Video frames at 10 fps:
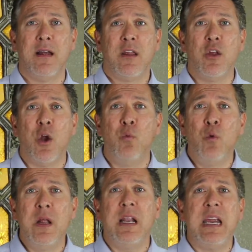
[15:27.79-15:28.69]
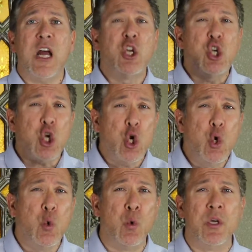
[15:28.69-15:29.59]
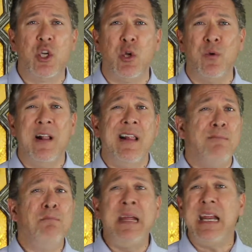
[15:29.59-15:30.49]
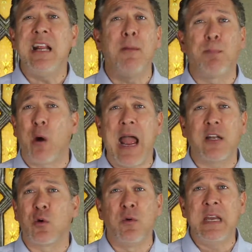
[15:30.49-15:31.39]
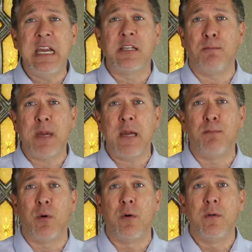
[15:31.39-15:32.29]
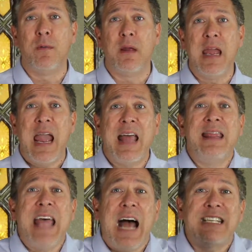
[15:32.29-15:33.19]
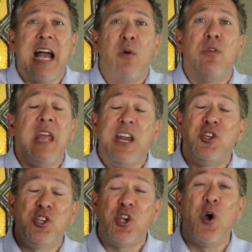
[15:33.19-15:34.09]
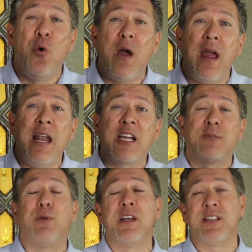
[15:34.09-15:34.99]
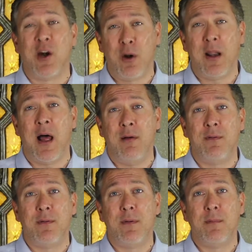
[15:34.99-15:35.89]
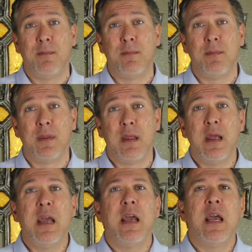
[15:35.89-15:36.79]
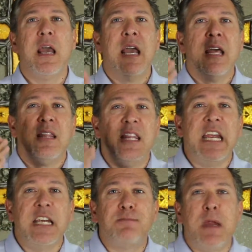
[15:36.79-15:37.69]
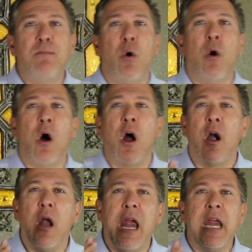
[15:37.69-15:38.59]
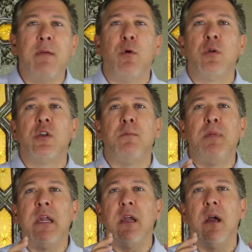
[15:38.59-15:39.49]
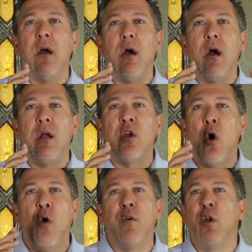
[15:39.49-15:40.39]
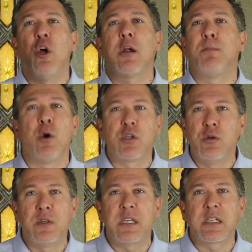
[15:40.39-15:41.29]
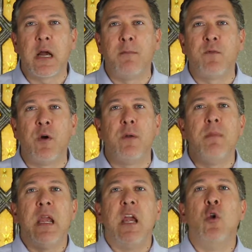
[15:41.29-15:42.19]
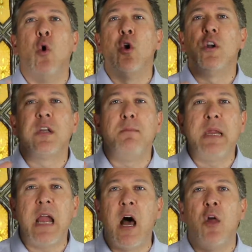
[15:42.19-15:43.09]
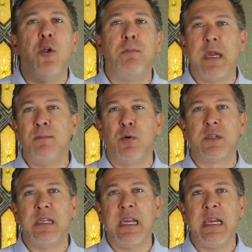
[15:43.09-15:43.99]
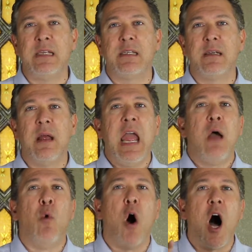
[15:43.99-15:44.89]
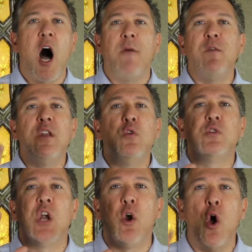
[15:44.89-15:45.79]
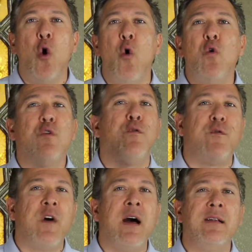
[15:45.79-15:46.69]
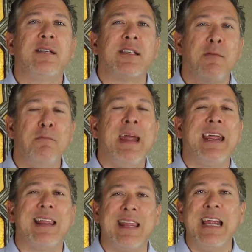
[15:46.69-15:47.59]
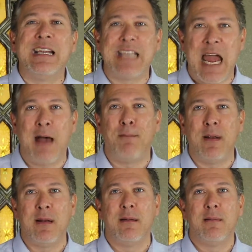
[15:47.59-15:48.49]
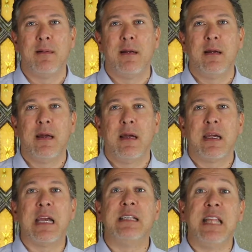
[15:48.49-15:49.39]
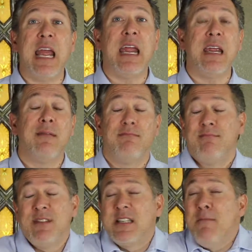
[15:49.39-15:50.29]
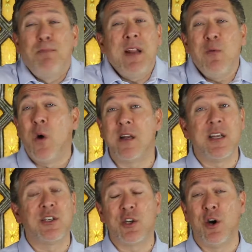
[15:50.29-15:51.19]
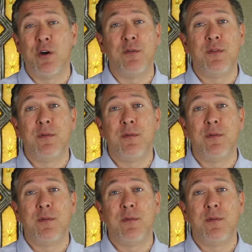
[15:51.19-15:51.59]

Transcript: They're really attuned to meeting the practical needs of people. And that's how they show and express their love. These people are able to be to overlook personal discomfort in order to meet other people's needs and will often use their own funds to make things happen because they simply want to serve.